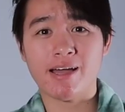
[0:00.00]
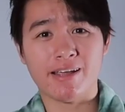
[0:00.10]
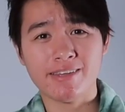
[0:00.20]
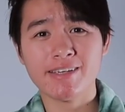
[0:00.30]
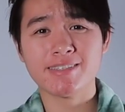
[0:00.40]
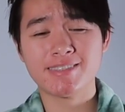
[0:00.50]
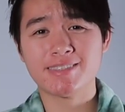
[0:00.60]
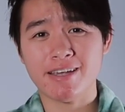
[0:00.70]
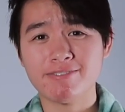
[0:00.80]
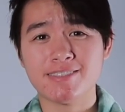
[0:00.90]
yeah, I think it's
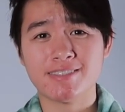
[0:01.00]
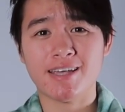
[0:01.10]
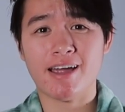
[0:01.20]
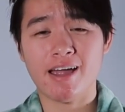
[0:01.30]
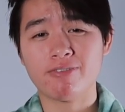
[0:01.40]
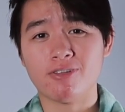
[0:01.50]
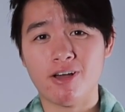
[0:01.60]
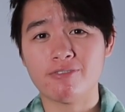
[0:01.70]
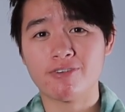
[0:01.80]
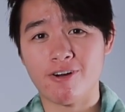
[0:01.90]
safe to say I have a
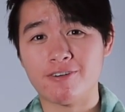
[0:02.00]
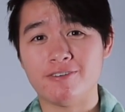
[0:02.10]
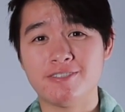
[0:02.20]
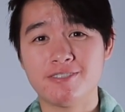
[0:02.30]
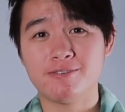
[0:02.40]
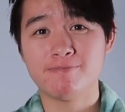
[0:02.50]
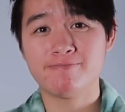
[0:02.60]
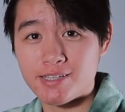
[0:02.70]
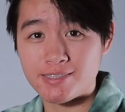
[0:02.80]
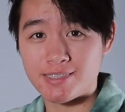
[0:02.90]
lot of cards.
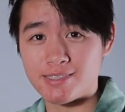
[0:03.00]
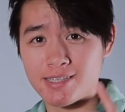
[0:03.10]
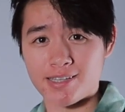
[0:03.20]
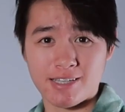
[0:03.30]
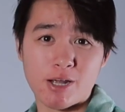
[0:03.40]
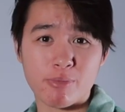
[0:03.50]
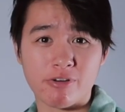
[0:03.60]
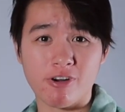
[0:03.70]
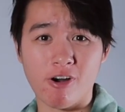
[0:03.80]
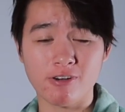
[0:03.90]
This is the number
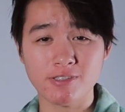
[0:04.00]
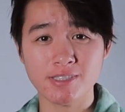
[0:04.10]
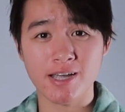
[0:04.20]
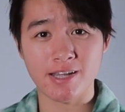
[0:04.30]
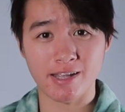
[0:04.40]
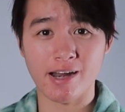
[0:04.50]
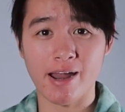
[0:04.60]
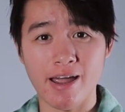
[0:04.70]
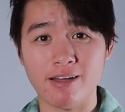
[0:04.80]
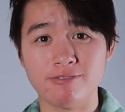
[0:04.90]
of cards that I
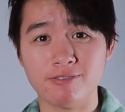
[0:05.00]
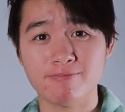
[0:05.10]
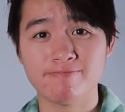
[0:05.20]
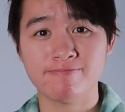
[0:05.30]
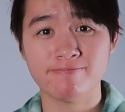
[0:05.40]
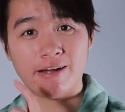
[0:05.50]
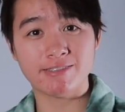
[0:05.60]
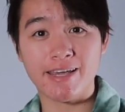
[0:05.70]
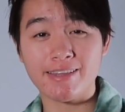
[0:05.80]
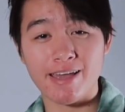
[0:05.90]
have. Now
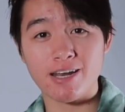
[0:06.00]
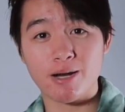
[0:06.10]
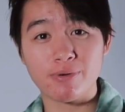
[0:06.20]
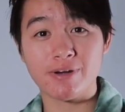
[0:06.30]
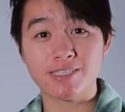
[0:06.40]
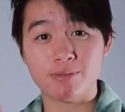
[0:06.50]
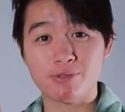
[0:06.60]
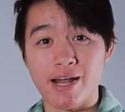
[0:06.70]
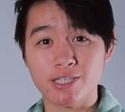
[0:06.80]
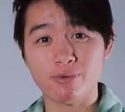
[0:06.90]
take that number and
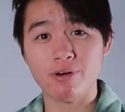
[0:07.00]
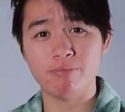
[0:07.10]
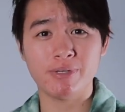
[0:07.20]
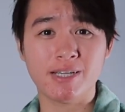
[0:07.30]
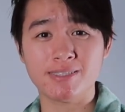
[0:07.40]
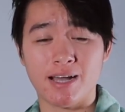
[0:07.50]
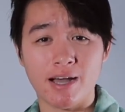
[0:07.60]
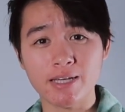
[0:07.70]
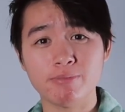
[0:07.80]
subtract 1 because I